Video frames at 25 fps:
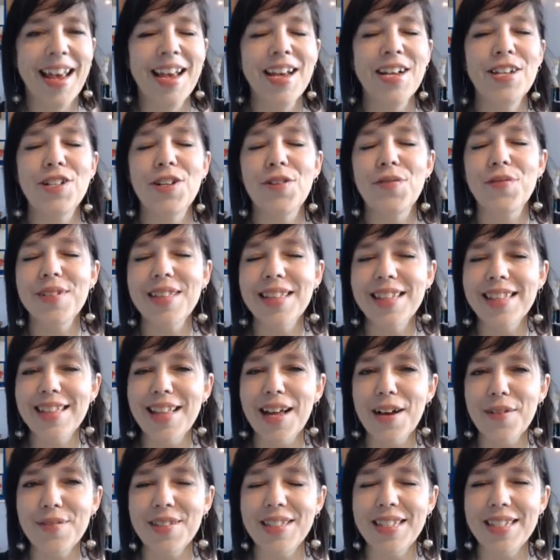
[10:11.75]
She really
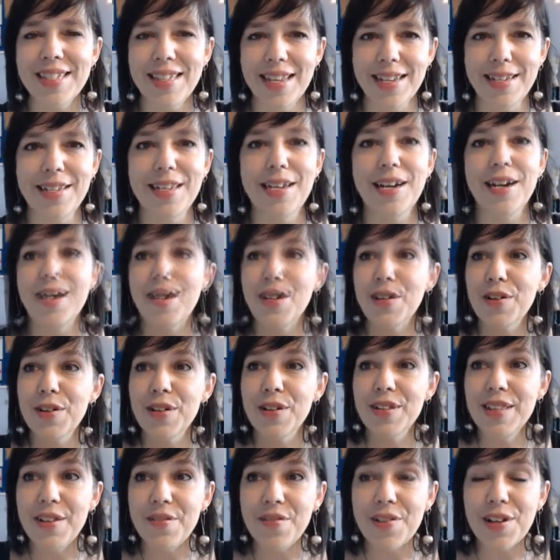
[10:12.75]
loves this idea of
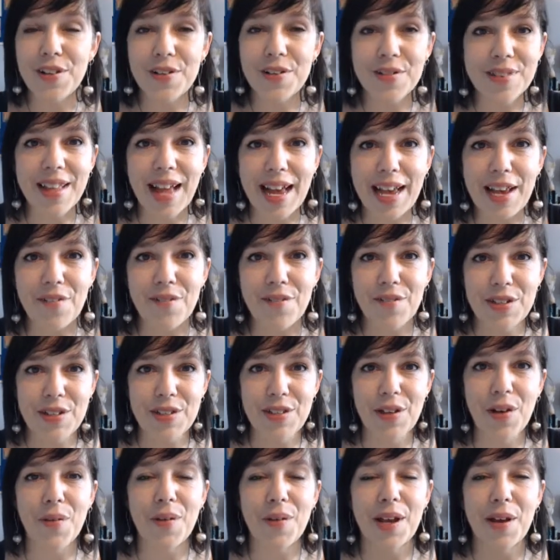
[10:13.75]
living your life as
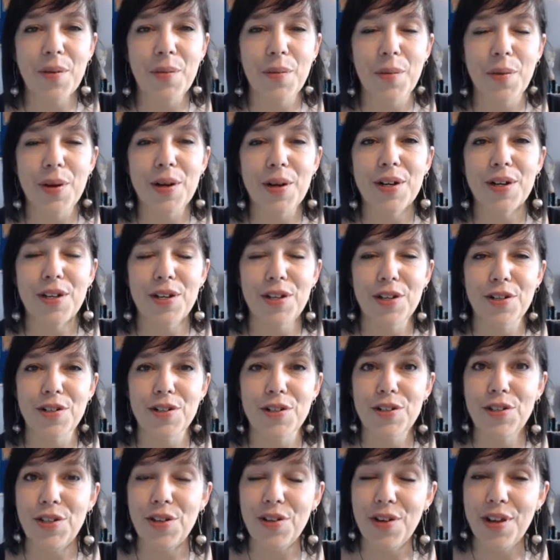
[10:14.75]
though it were your
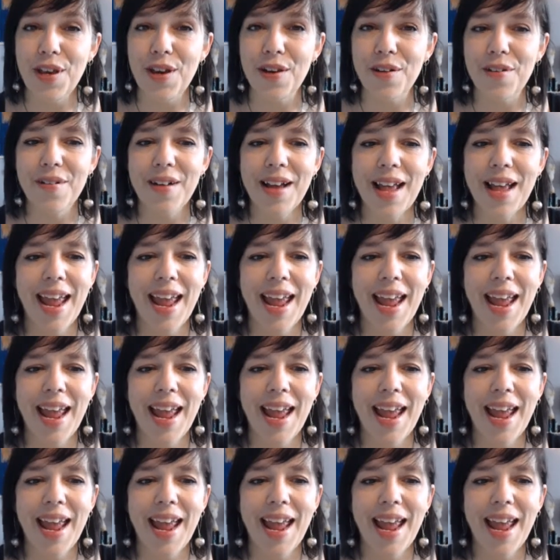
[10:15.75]
studio.